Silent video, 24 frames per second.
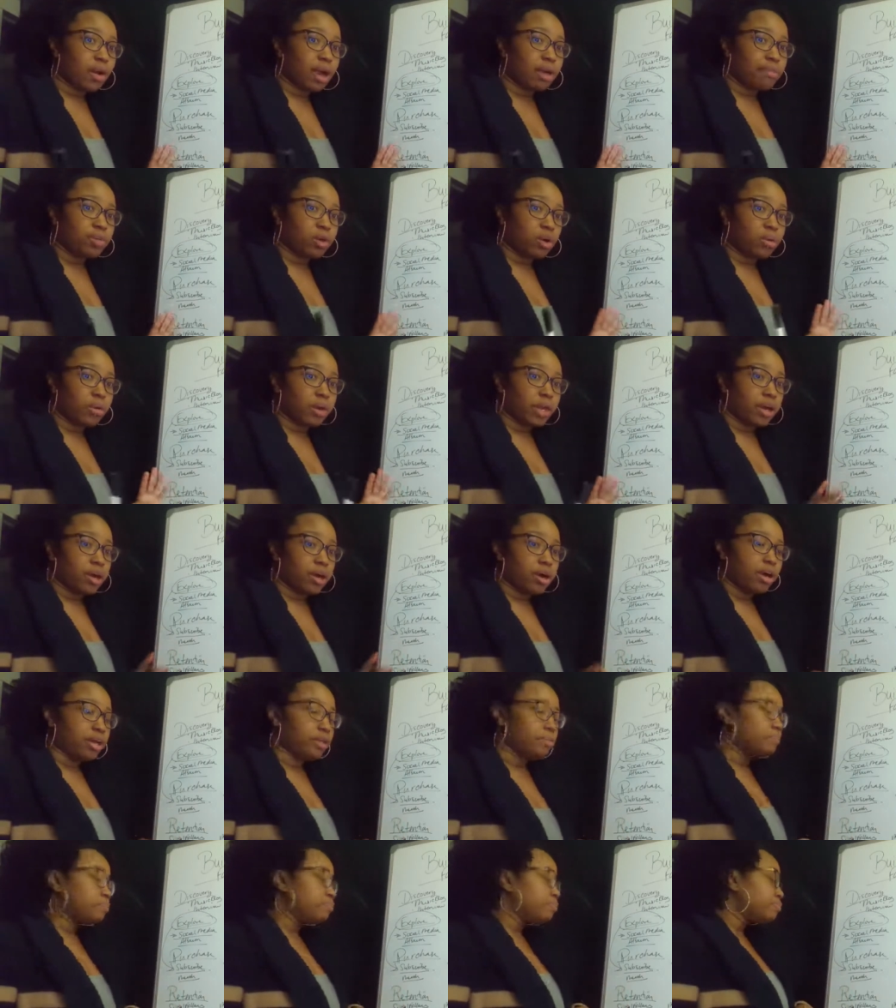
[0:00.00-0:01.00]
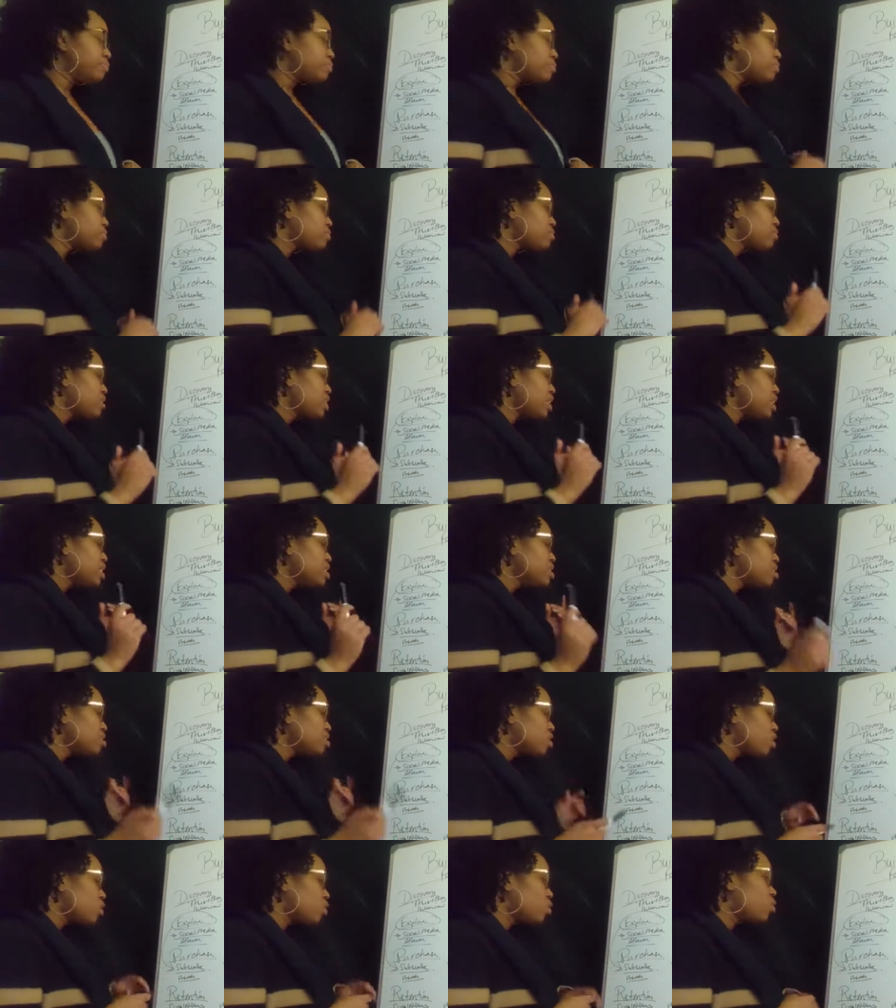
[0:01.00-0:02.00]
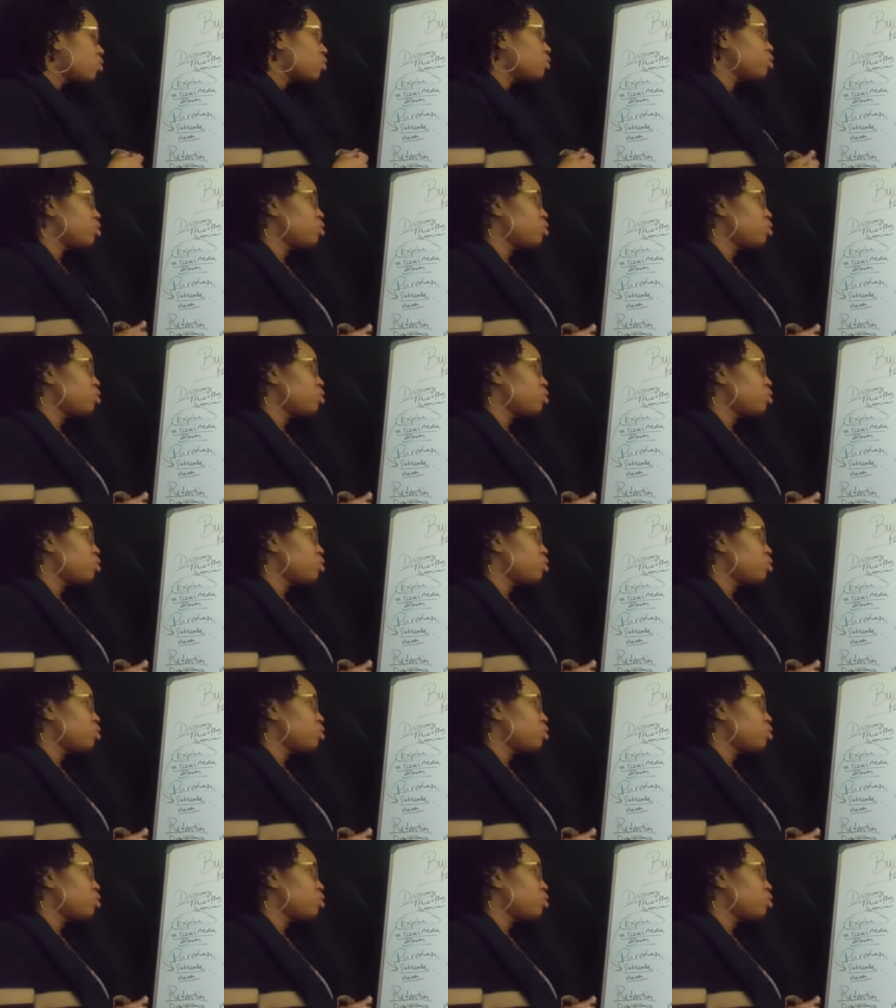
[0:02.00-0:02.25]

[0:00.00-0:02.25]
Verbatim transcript: have going on. And so